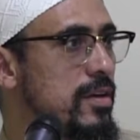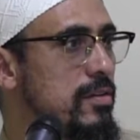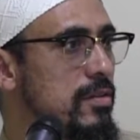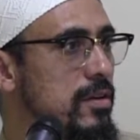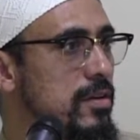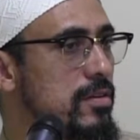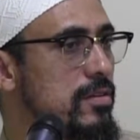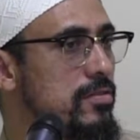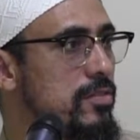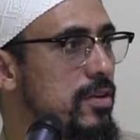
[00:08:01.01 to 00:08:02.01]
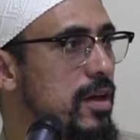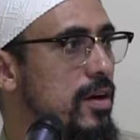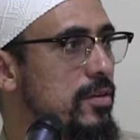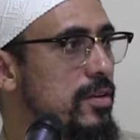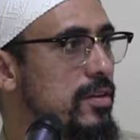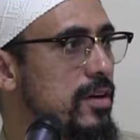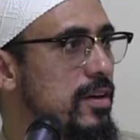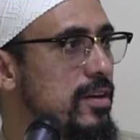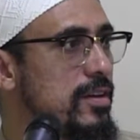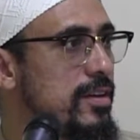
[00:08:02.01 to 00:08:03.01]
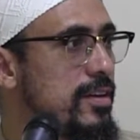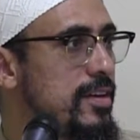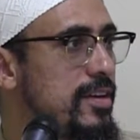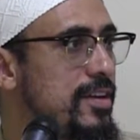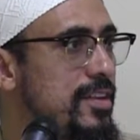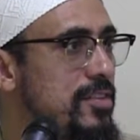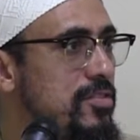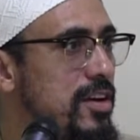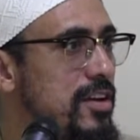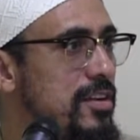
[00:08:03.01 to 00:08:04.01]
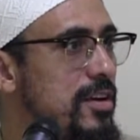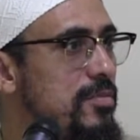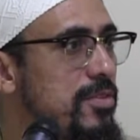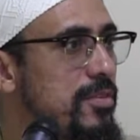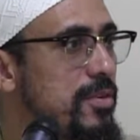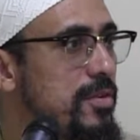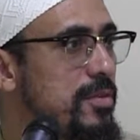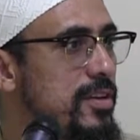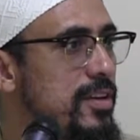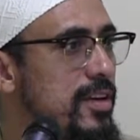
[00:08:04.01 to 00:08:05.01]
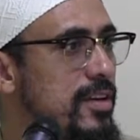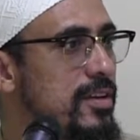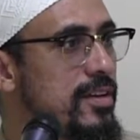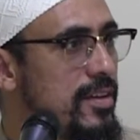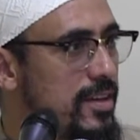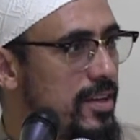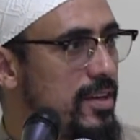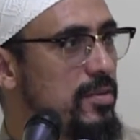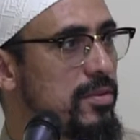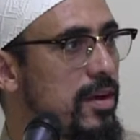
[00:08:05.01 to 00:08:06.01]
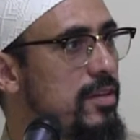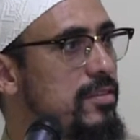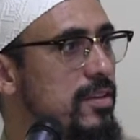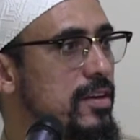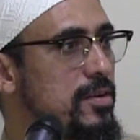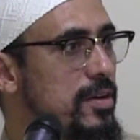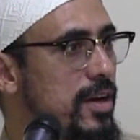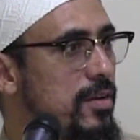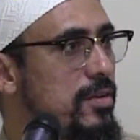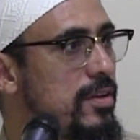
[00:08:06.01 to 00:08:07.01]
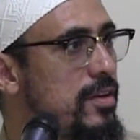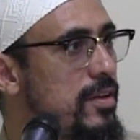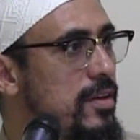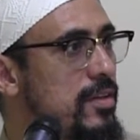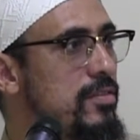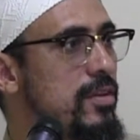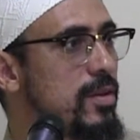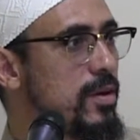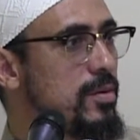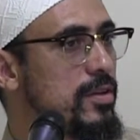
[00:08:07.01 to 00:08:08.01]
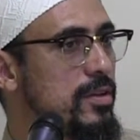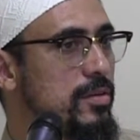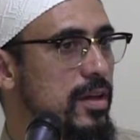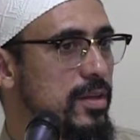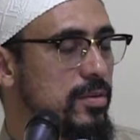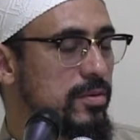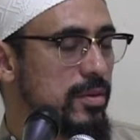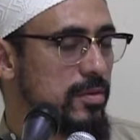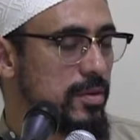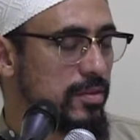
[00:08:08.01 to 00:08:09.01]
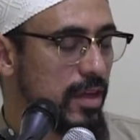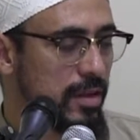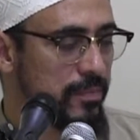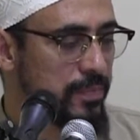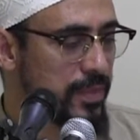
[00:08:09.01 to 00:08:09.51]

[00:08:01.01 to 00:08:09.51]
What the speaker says: So he didn't just chill out in the shade and comfort of Medina. He was constantly going out, sallallahu alaihi